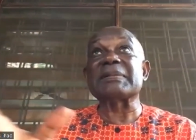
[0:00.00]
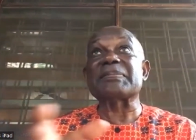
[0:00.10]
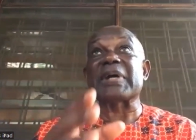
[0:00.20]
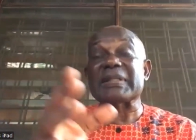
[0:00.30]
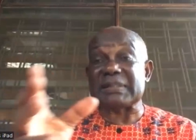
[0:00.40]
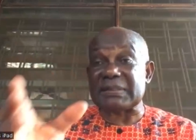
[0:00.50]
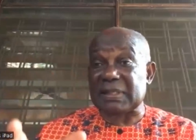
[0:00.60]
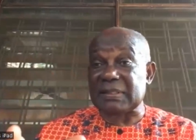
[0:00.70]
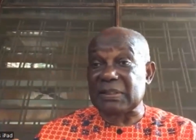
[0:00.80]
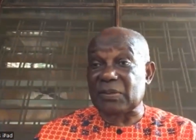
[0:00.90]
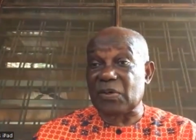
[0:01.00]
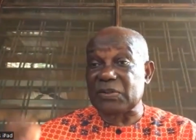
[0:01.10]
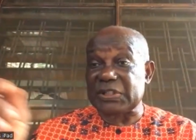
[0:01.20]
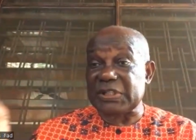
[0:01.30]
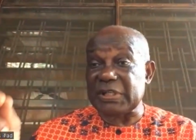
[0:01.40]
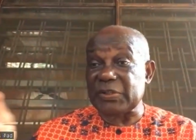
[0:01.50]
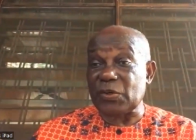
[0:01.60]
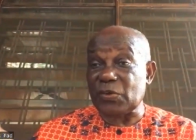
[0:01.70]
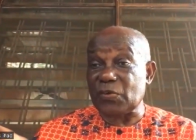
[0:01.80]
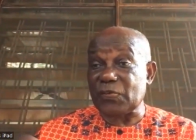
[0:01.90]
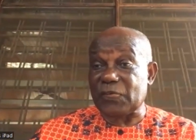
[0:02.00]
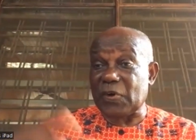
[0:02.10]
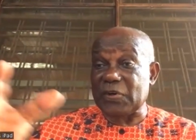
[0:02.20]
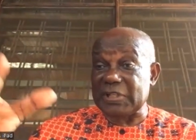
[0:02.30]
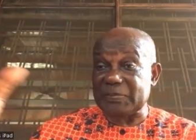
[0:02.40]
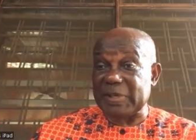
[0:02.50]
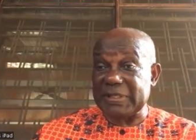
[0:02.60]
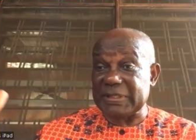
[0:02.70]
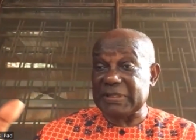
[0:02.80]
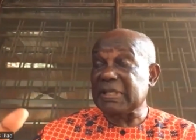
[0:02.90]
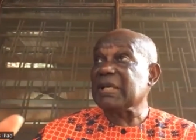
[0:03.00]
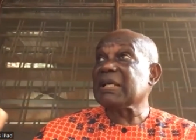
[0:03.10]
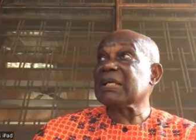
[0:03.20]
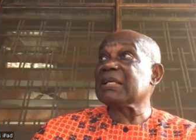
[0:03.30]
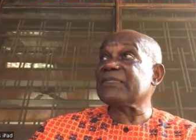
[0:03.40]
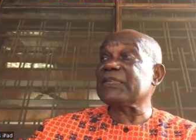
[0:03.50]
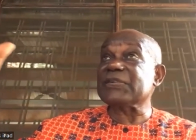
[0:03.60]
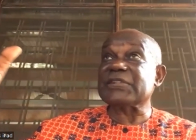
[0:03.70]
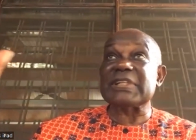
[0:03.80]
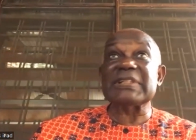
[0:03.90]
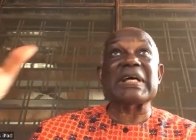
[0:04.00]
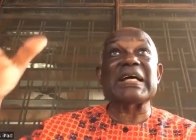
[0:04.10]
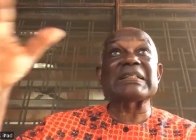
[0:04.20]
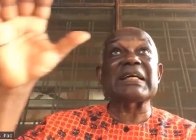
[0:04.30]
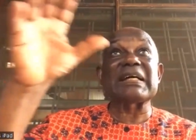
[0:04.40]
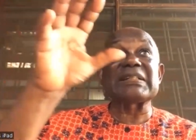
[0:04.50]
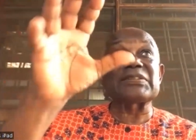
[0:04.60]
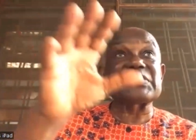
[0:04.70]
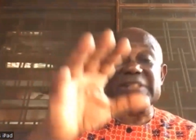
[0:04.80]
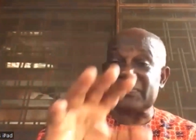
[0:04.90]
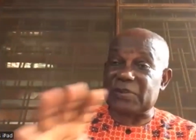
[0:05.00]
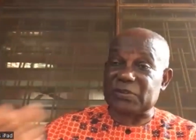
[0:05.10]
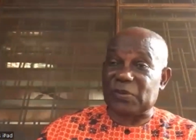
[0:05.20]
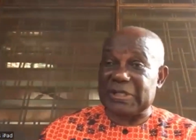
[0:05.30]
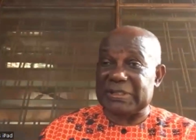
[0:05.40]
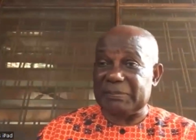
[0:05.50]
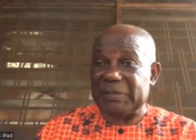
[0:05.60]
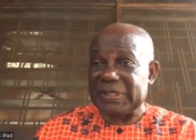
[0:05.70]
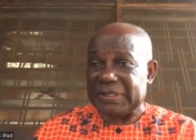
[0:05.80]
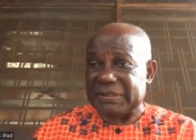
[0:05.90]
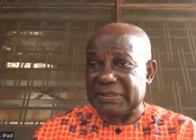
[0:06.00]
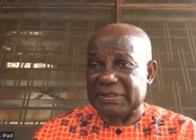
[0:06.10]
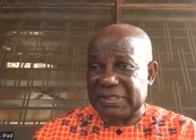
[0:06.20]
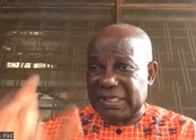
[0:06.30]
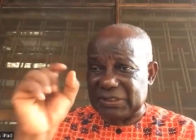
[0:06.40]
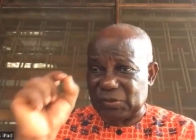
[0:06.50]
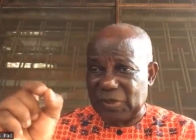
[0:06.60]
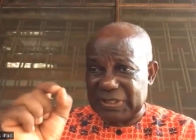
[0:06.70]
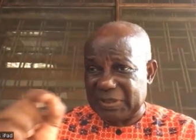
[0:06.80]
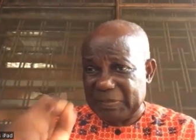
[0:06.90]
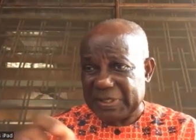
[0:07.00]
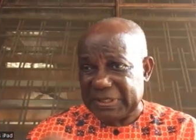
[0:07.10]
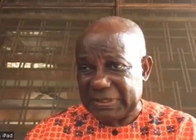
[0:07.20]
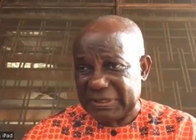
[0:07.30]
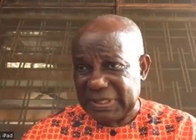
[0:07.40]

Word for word: practice that they call shinrin-yoku, forest bathing. Mm. If you sit under a tree for 20 minutes, just 20 minutes,